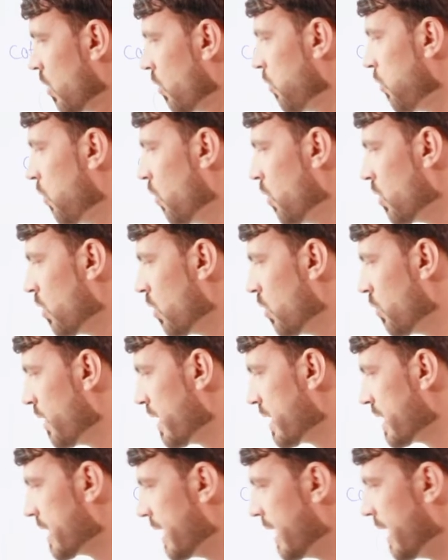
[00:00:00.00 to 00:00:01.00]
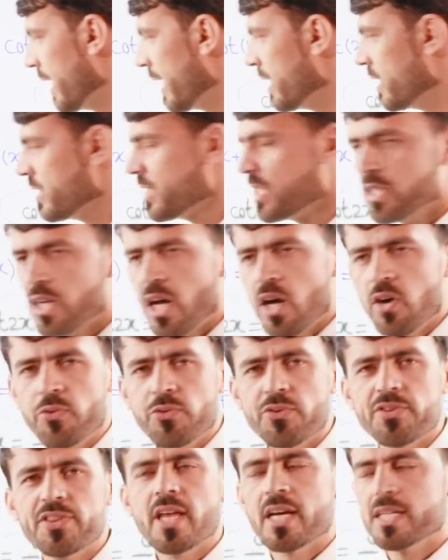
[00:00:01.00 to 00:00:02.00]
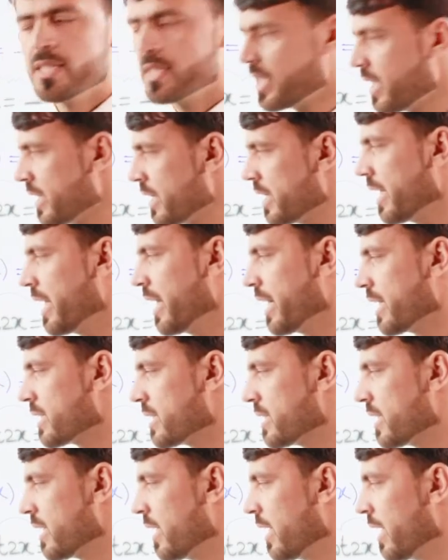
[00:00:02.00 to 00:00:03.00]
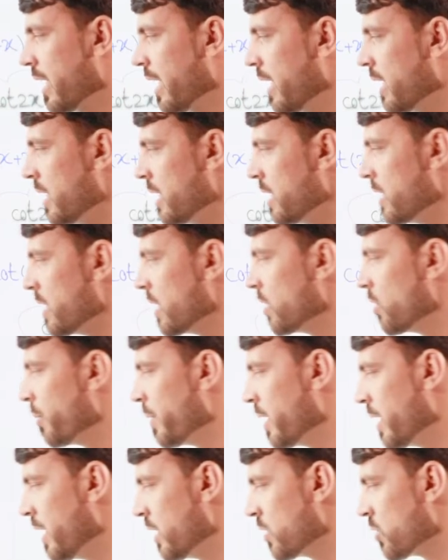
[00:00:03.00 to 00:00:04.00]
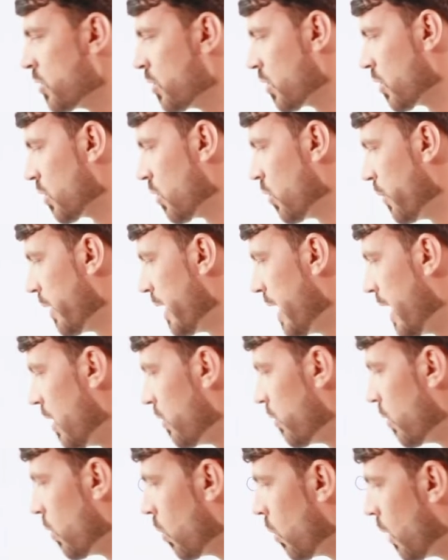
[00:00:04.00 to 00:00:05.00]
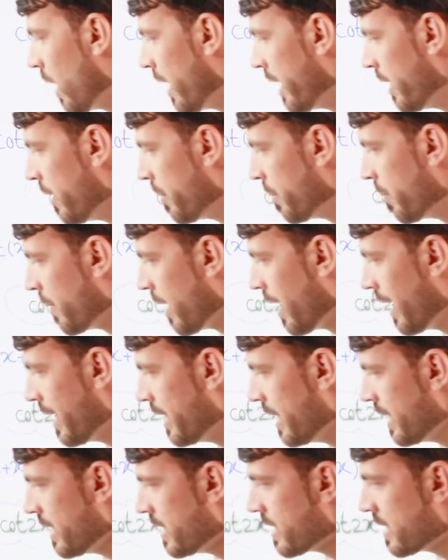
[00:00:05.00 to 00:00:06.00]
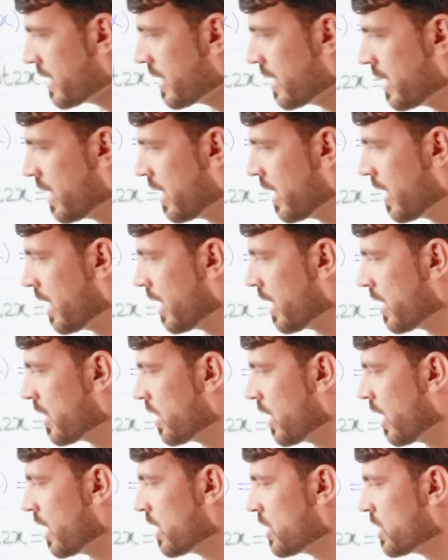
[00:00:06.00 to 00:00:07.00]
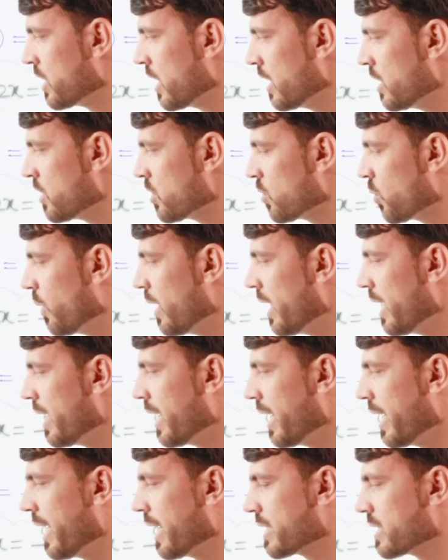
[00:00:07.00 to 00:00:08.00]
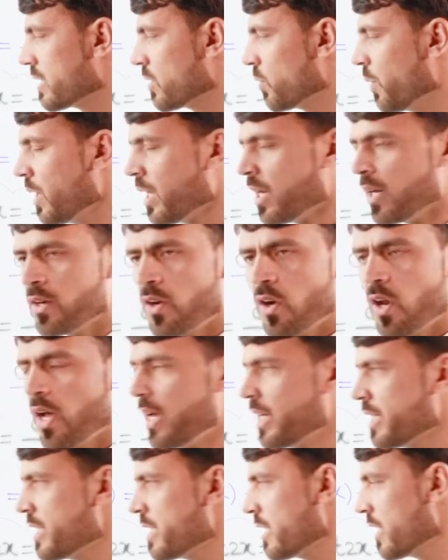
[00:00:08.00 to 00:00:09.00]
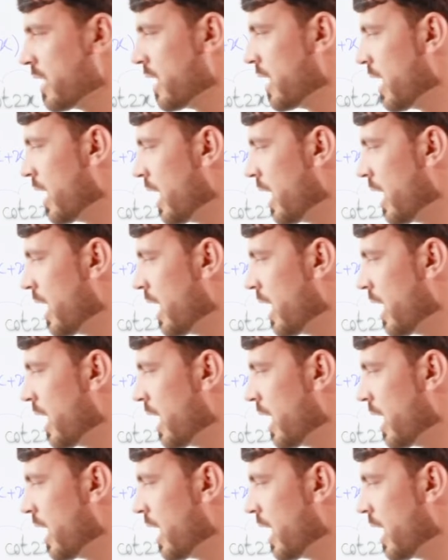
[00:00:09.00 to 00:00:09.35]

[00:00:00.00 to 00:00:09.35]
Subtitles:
4 over 3 instead of tangent x. In denominator, we have 1 minus tangent square x. We can write